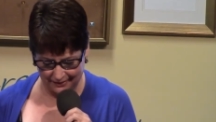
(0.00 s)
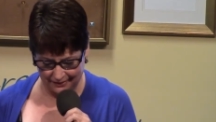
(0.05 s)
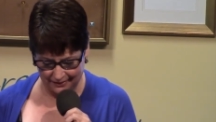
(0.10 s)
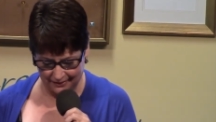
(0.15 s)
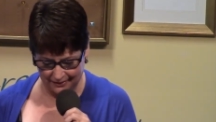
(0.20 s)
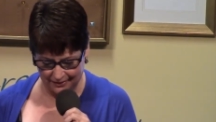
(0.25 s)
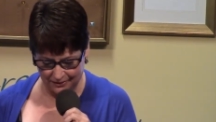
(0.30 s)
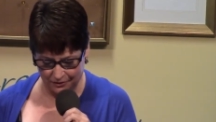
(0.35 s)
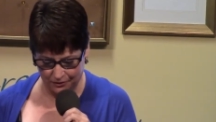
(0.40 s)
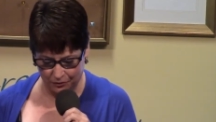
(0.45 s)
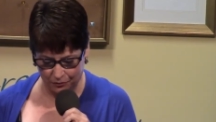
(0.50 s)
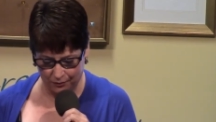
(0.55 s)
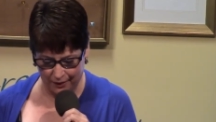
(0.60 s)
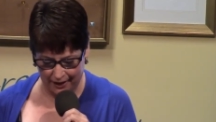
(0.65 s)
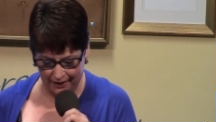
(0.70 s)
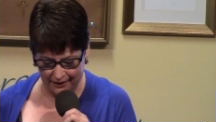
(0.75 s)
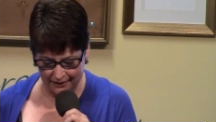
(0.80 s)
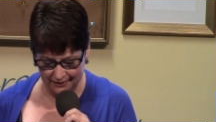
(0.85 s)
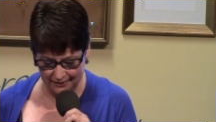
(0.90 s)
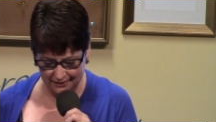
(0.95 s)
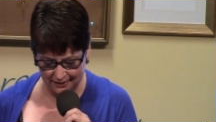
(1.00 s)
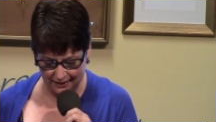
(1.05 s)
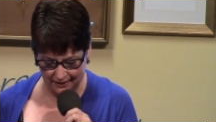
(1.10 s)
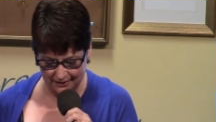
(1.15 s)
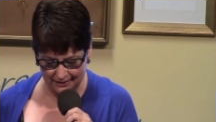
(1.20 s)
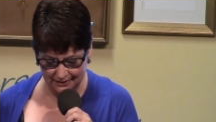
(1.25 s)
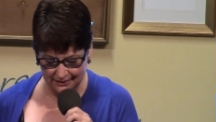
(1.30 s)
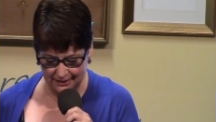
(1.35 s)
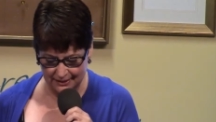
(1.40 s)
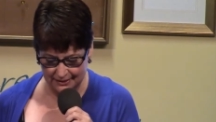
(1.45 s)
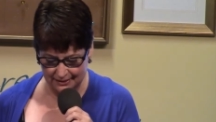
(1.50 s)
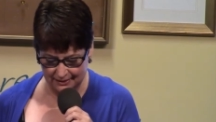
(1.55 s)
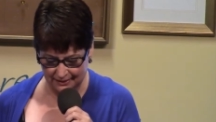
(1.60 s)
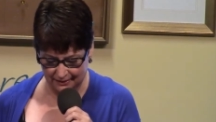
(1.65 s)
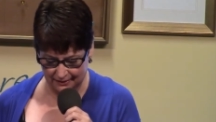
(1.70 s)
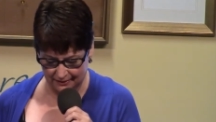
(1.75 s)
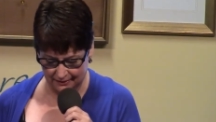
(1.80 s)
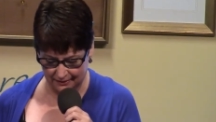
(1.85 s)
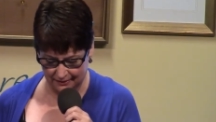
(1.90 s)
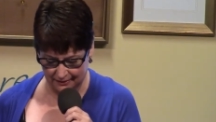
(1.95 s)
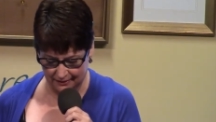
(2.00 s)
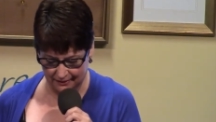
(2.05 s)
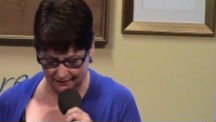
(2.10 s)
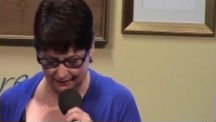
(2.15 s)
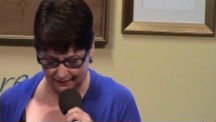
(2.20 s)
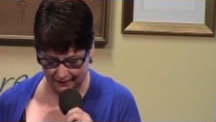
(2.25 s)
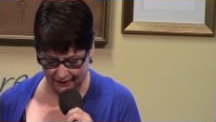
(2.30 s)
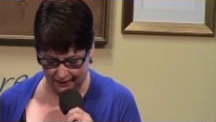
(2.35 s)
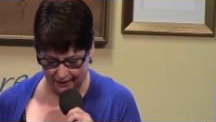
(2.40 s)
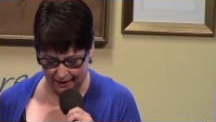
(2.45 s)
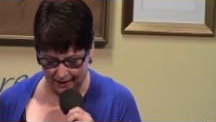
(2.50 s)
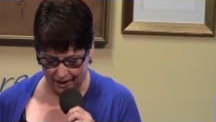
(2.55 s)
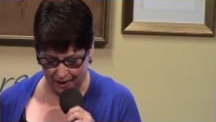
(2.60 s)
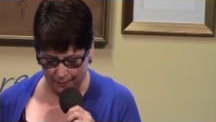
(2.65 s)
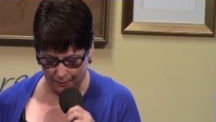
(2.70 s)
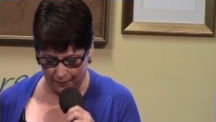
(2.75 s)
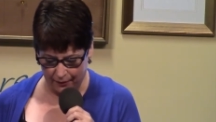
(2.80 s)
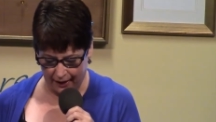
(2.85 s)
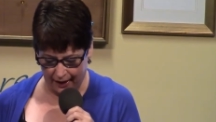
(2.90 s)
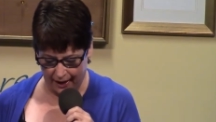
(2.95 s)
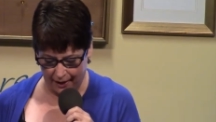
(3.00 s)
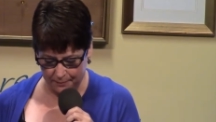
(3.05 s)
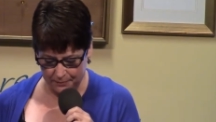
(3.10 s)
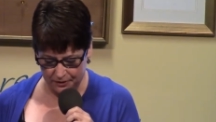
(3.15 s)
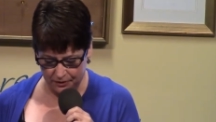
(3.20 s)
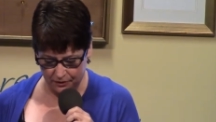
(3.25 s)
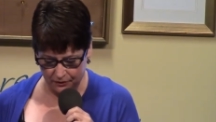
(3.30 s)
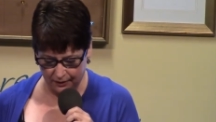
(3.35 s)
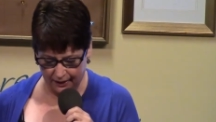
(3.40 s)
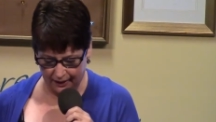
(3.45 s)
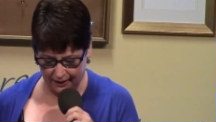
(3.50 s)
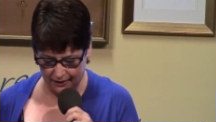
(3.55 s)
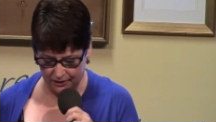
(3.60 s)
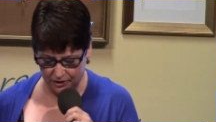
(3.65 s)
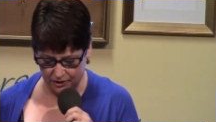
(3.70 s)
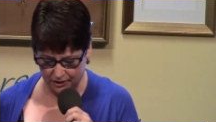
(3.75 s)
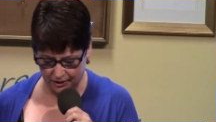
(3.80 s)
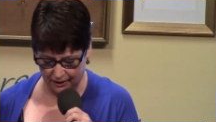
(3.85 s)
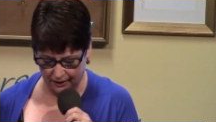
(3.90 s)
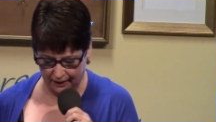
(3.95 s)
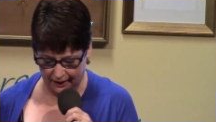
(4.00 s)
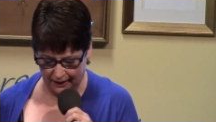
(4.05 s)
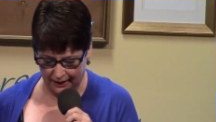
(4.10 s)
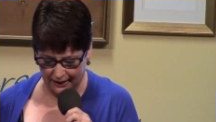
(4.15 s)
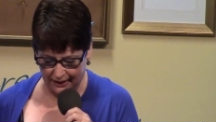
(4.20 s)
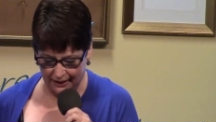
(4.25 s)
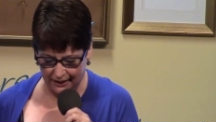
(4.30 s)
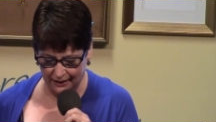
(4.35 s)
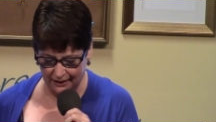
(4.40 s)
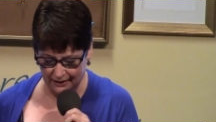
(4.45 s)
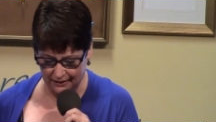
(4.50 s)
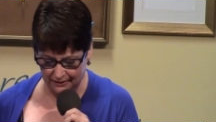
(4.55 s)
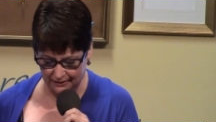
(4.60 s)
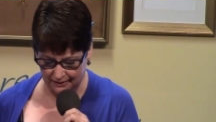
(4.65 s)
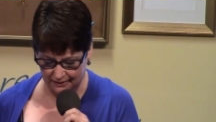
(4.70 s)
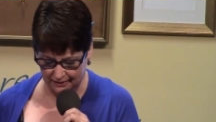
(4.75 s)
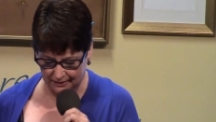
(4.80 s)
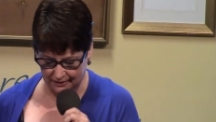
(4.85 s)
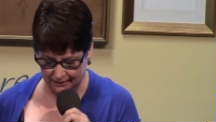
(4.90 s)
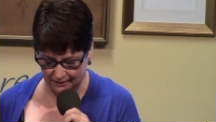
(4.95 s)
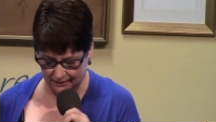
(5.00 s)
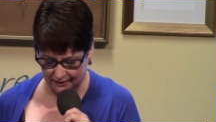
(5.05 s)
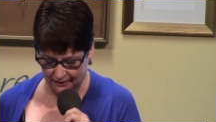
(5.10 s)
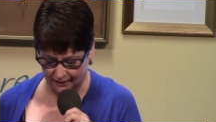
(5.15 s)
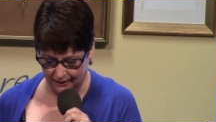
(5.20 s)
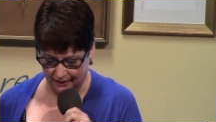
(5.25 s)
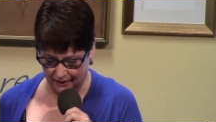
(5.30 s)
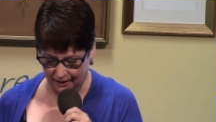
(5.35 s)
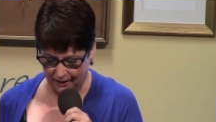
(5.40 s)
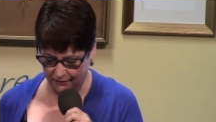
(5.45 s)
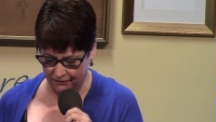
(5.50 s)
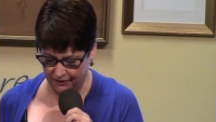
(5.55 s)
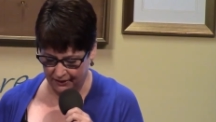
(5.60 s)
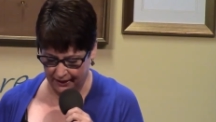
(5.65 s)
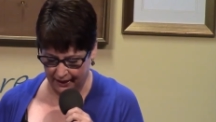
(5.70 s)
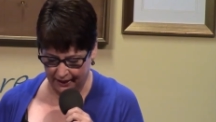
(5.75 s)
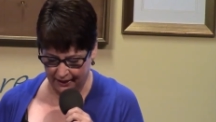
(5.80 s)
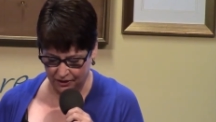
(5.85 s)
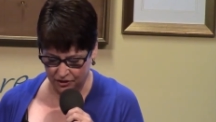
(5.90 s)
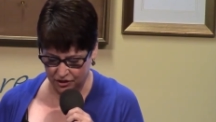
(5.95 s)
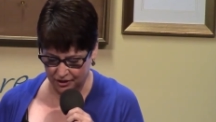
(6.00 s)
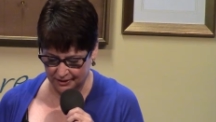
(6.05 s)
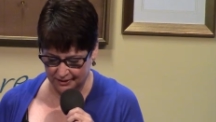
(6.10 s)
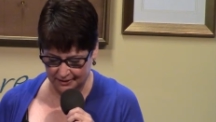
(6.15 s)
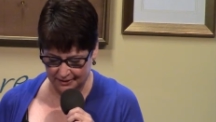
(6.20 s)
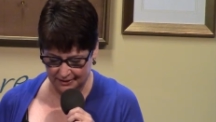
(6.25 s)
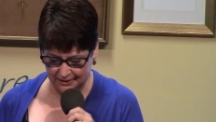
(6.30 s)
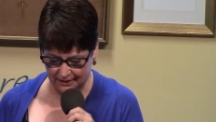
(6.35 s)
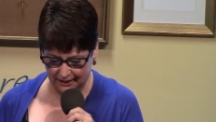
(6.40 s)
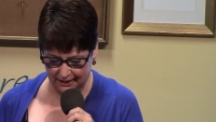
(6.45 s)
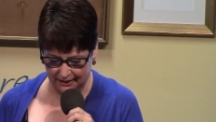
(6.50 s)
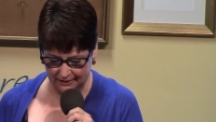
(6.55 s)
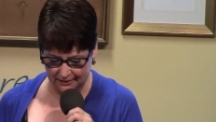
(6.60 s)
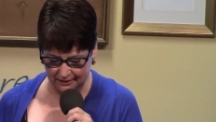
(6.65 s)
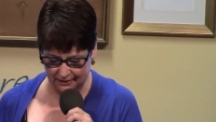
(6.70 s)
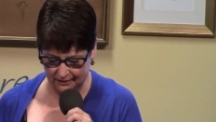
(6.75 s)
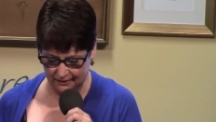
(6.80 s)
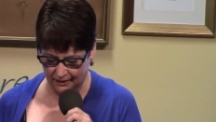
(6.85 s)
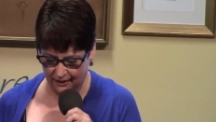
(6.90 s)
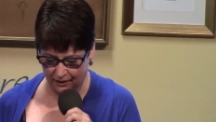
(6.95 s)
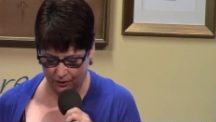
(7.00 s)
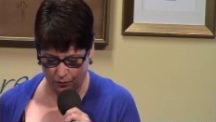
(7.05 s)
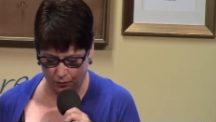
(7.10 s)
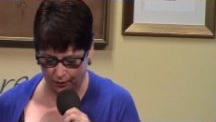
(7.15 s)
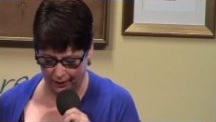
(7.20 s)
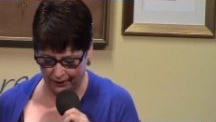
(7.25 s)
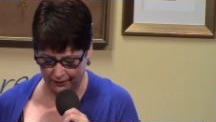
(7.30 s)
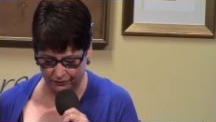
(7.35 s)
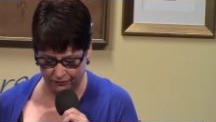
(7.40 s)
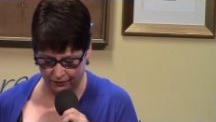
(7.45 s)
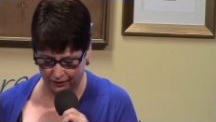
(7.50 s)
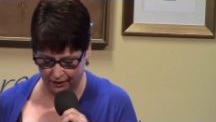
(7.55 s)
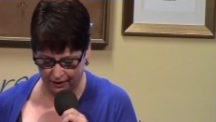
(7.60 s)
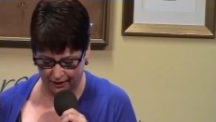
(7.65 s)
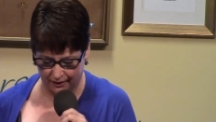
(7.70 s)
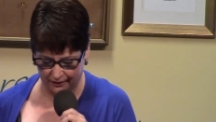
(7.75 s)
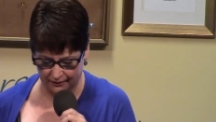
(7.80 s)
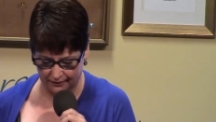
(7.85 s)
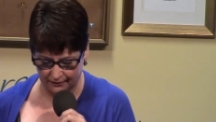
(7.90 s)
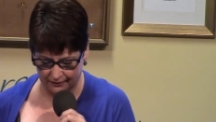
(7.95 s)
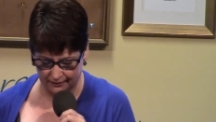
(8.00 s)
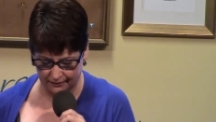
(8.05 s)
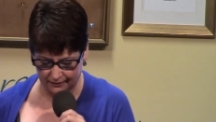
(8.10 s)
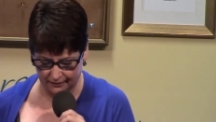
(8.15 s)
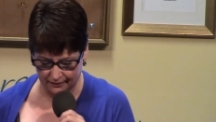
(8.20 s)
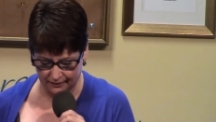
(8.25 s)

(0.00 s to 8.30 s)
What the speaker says: So the writing says, listen, perhaps you catch a hint of an ancient state not quite forgotten.